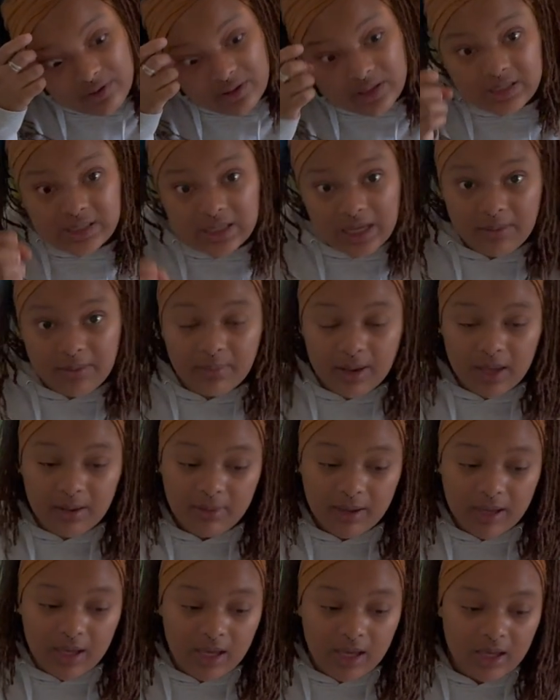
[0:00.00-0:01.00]
the same
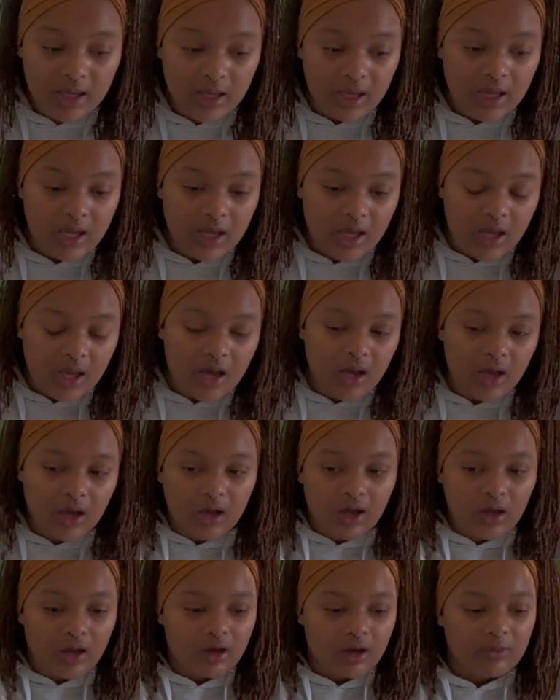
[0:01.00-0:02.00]
baby.
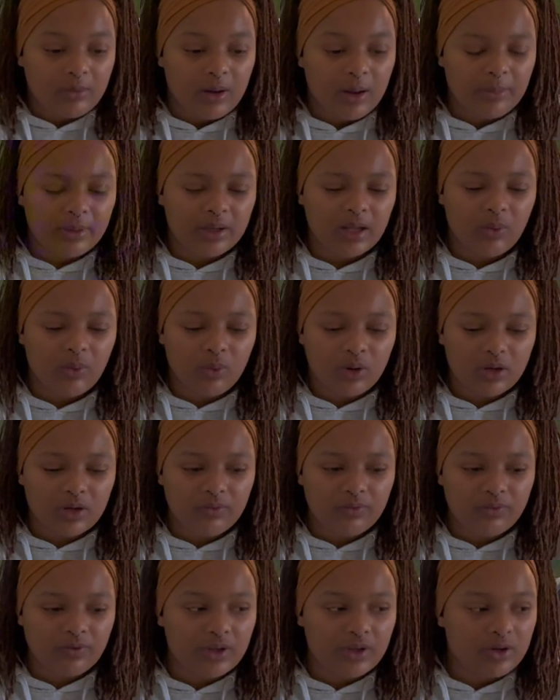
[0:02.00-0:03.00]
But I want to
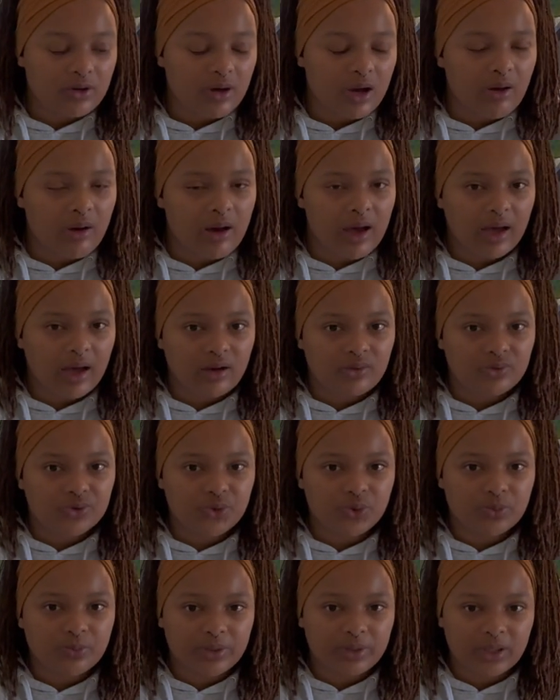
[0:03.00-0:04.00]
figure out how to
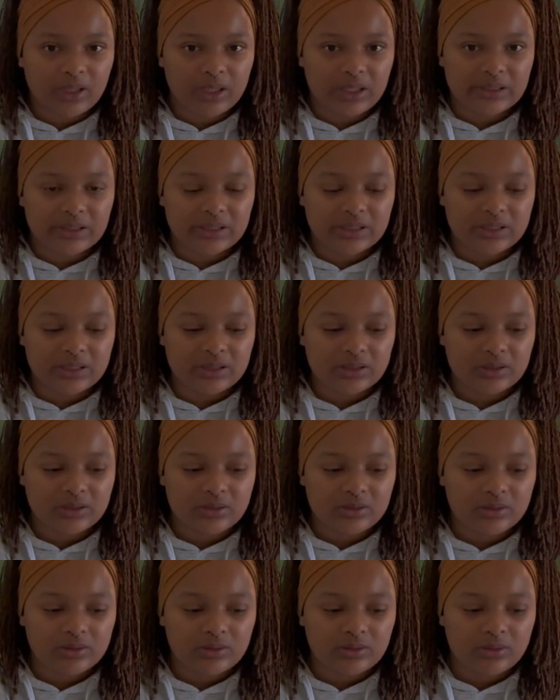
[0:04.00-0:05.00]
put
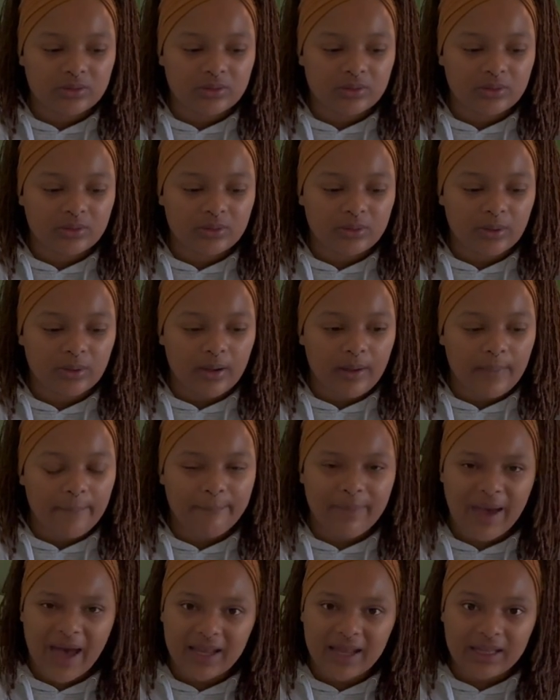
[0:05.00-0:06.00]

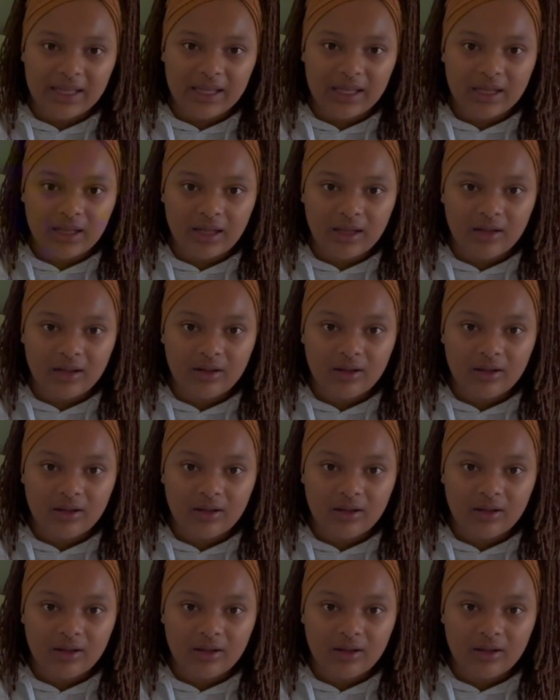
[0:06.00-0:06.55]
padding in it.